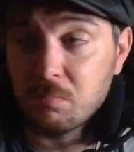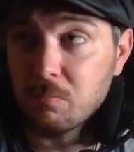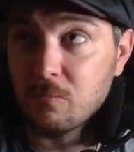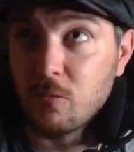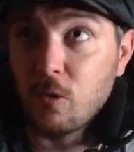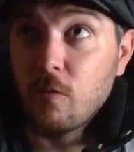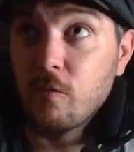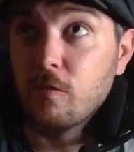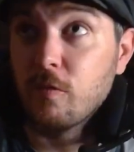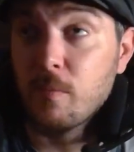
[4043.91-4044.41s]

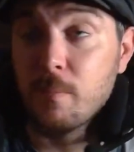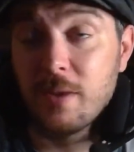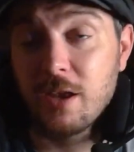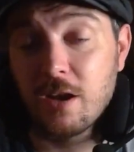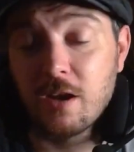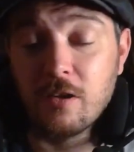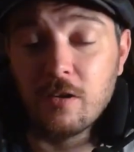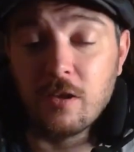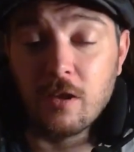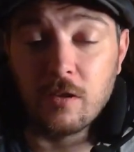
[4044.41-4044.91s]
Well,
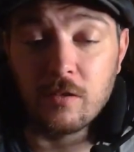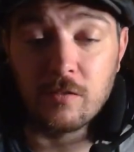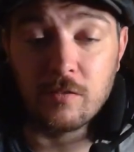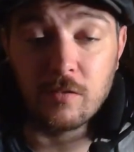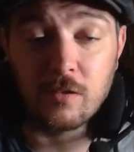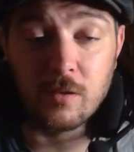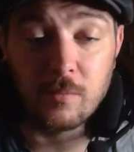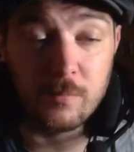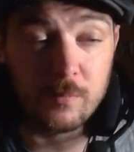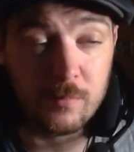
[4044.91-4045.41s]
Farmiga
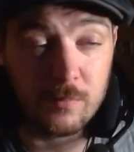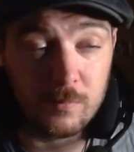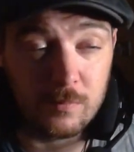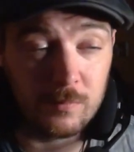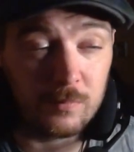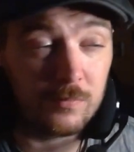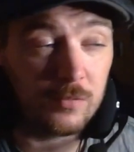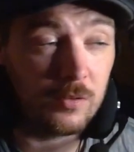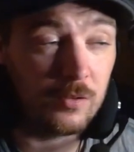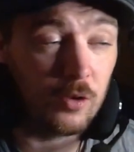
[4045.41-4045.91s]
does.
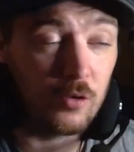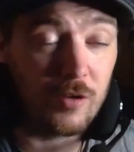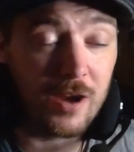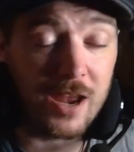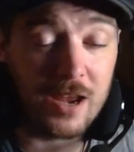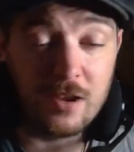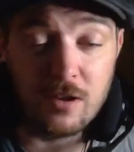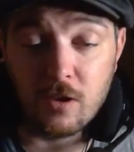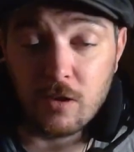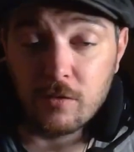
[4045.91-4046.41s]

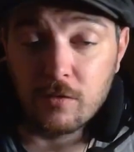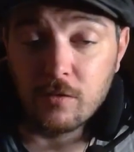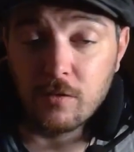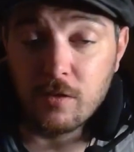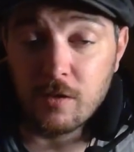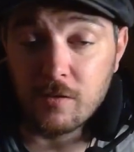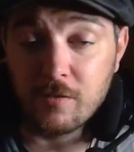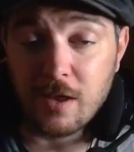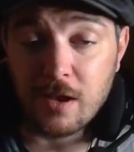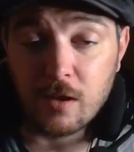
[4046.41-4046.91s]
Lorraine does
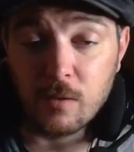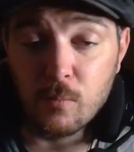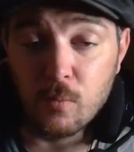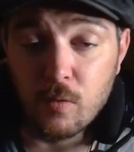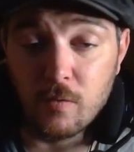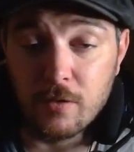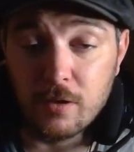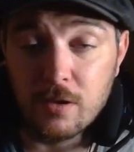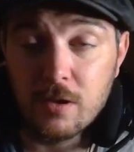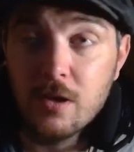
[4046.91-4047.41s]
in the second
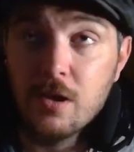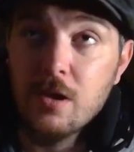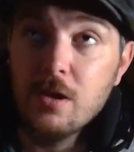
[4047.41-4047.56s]
movie.